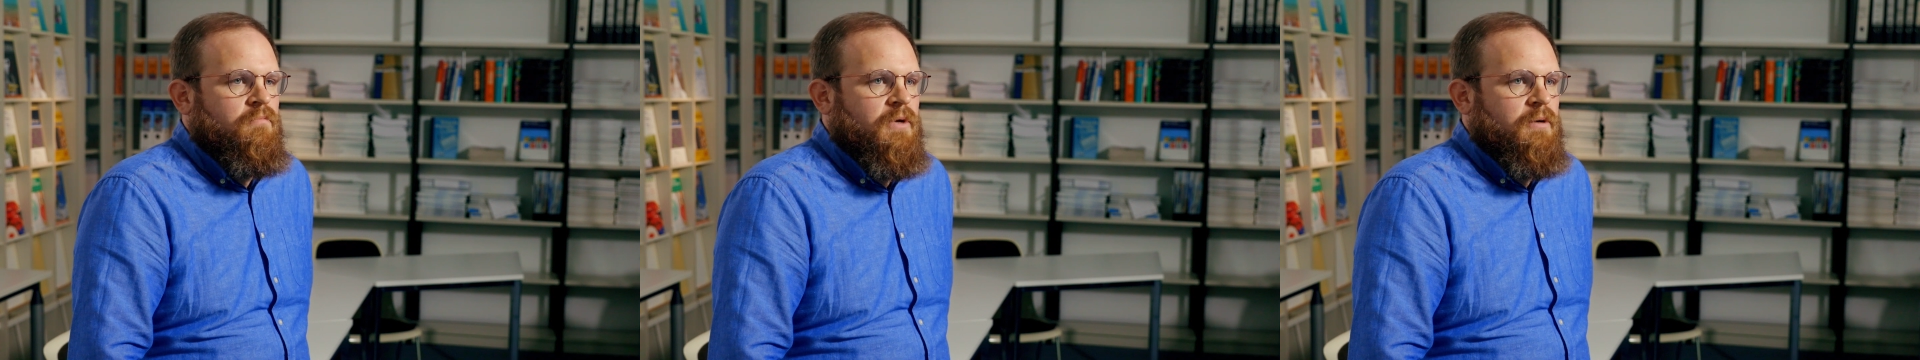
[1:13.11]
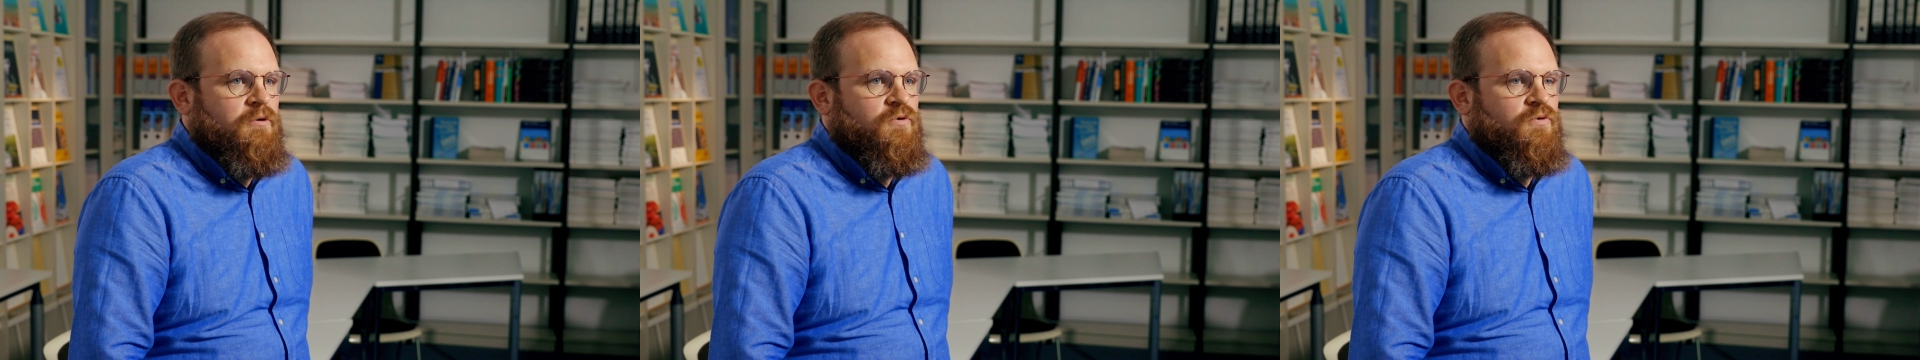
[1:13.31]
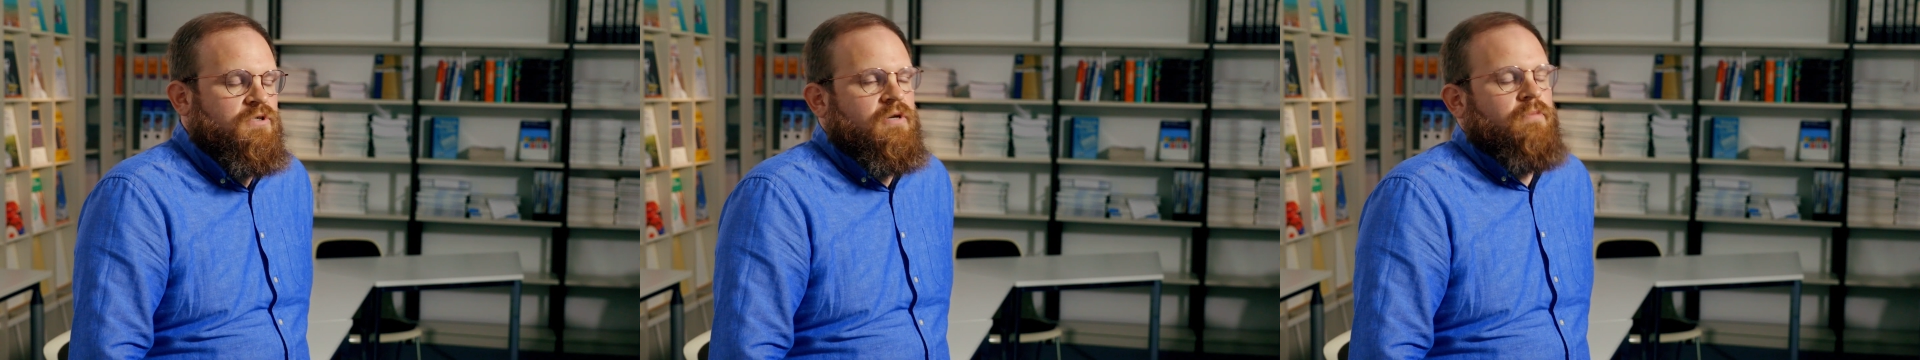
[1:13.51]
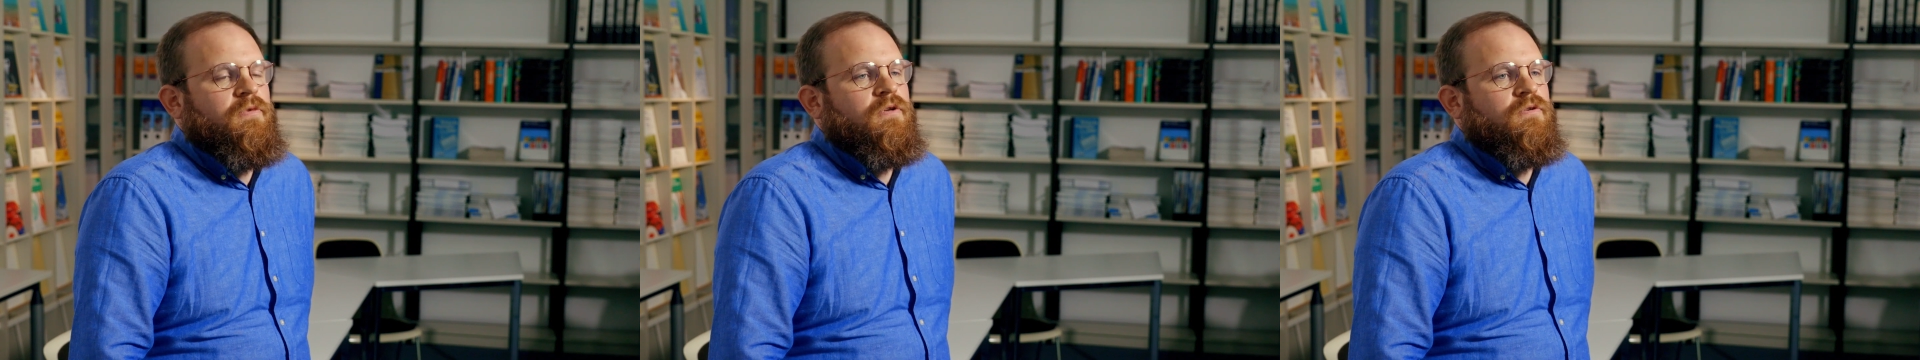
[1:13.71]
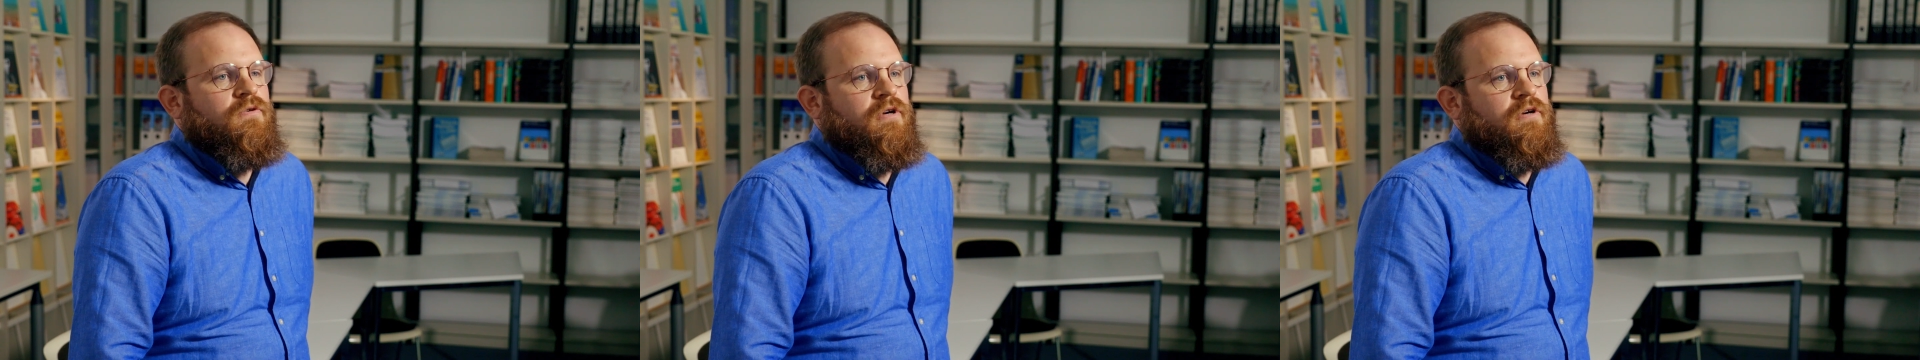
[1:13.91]
maybe do
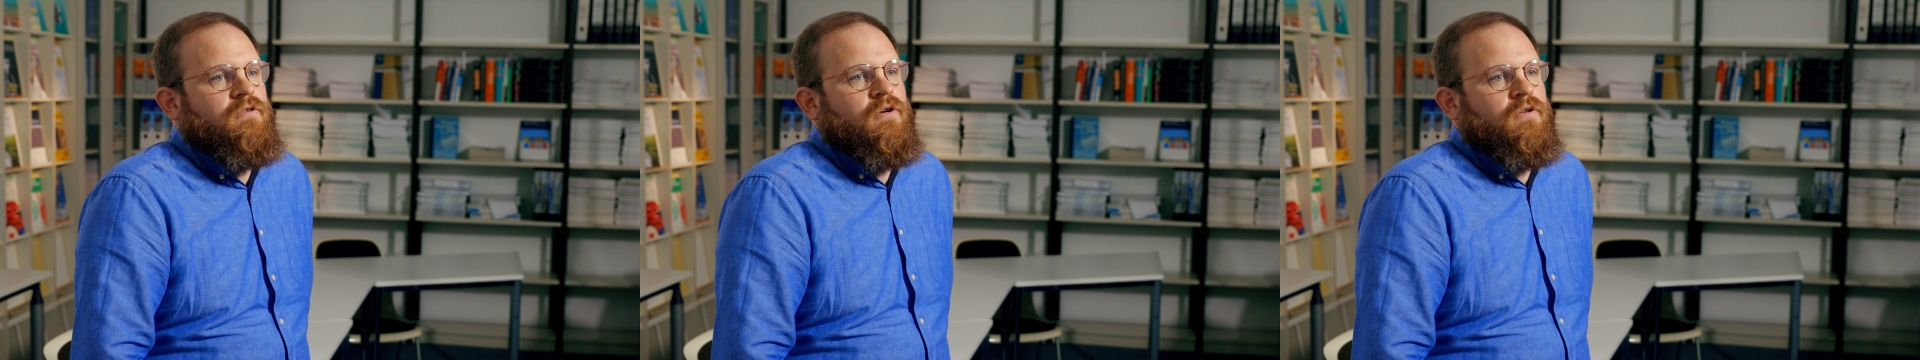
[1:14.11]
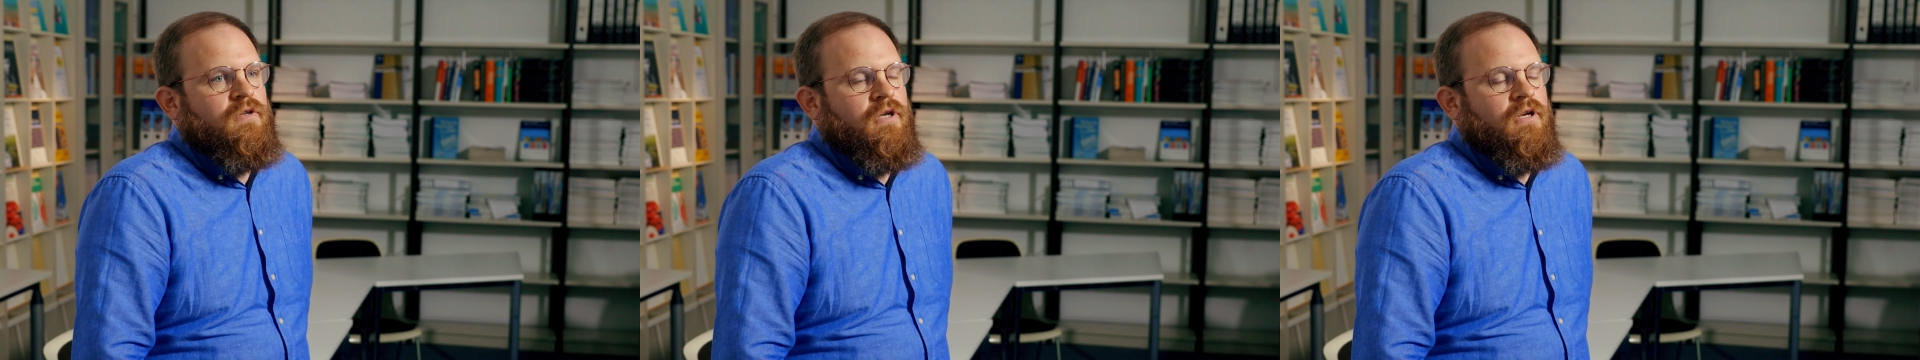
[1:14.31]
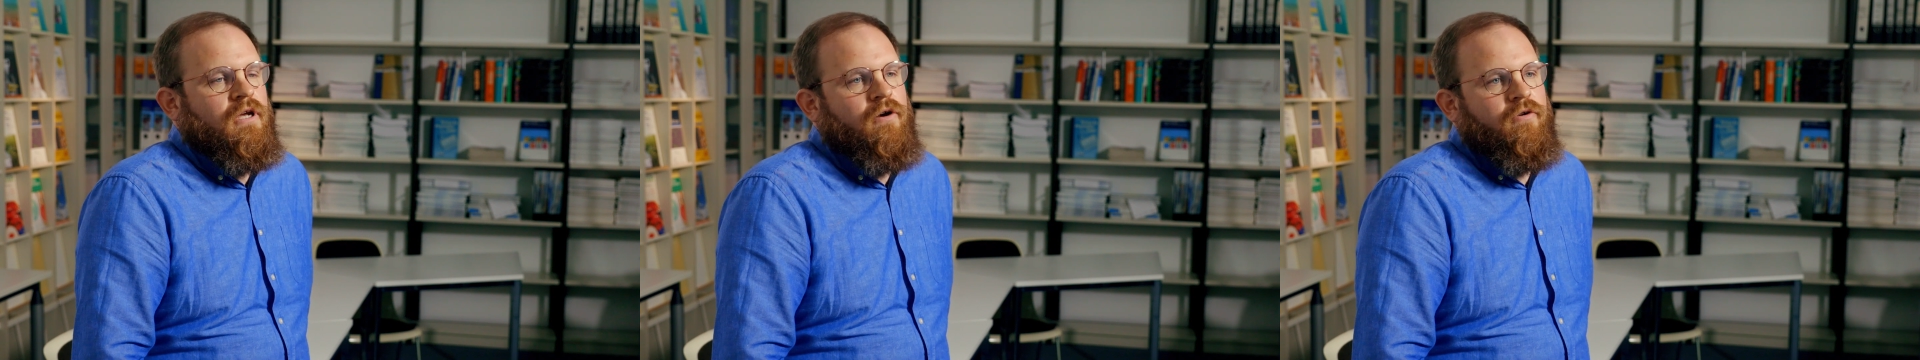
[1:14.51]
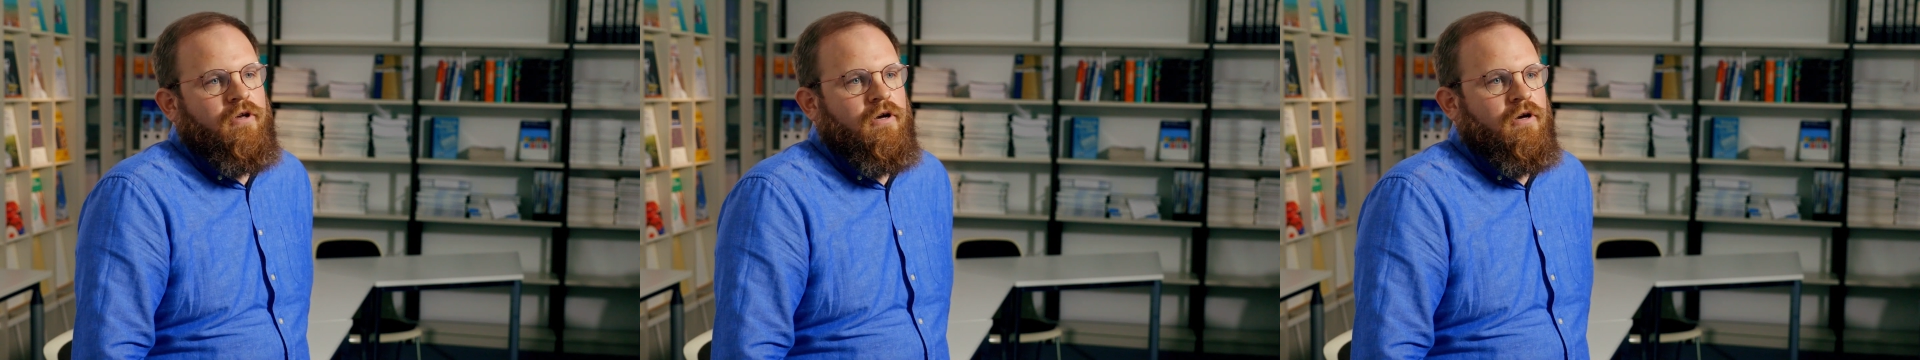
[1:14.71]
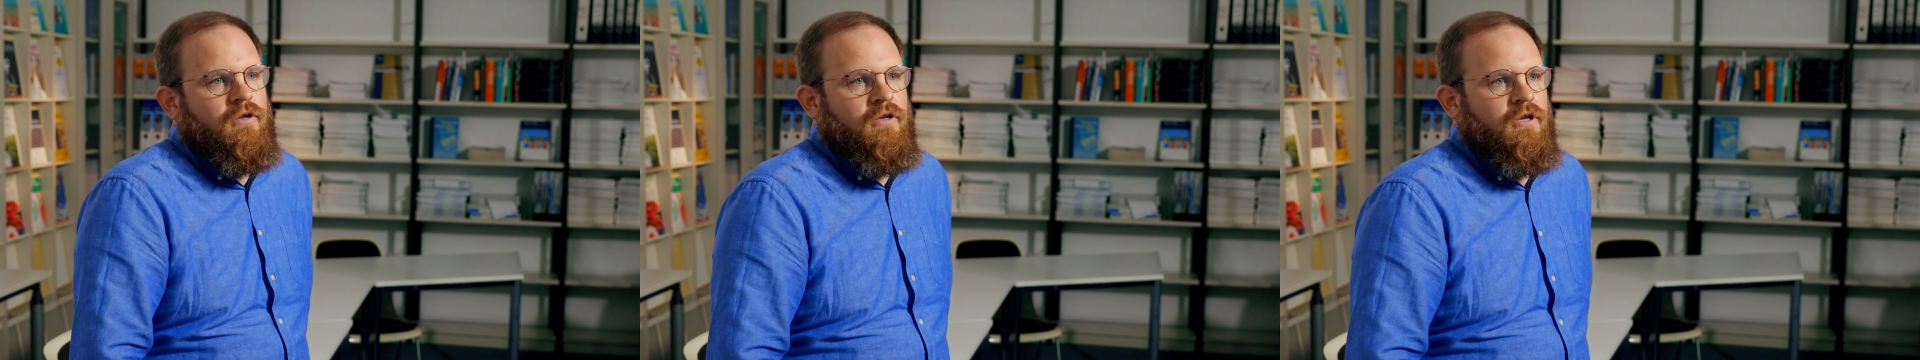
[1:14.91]
something together on that
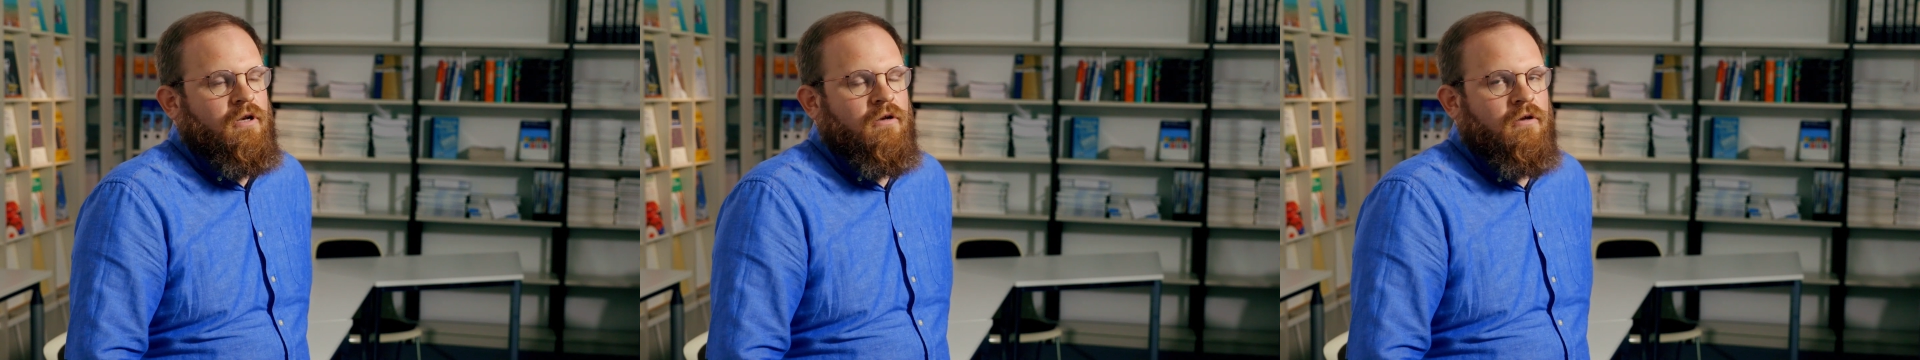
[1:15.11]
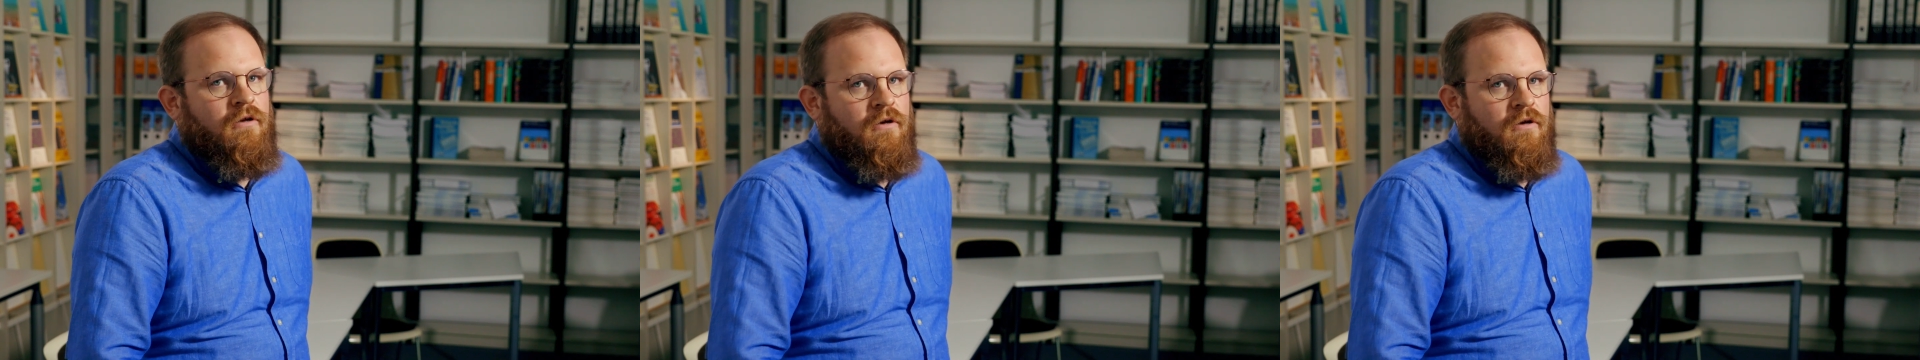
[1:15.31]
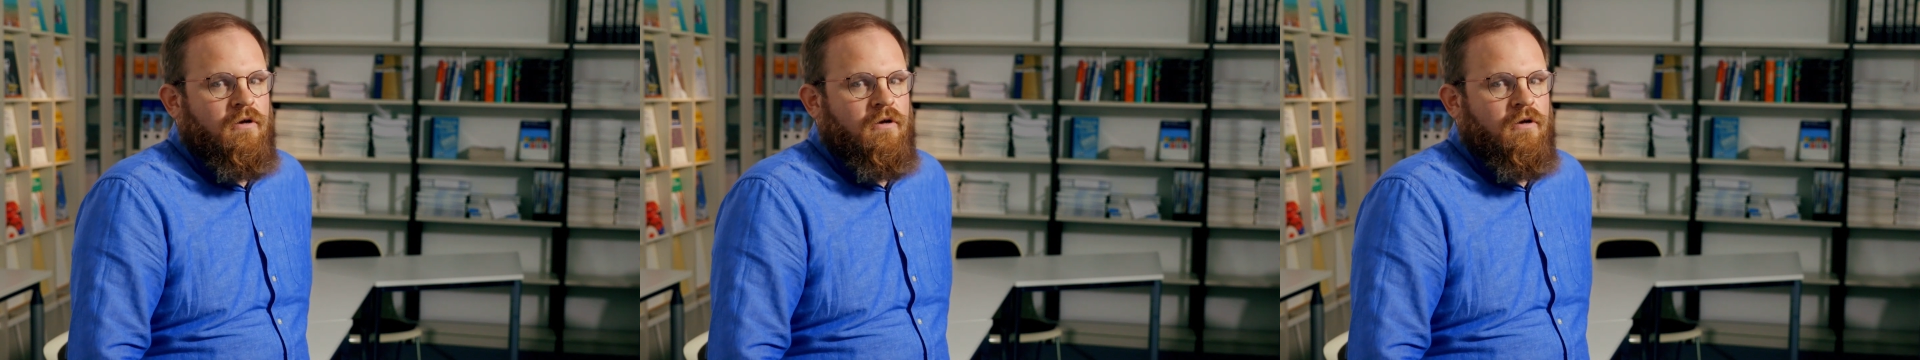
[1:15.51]
area, and then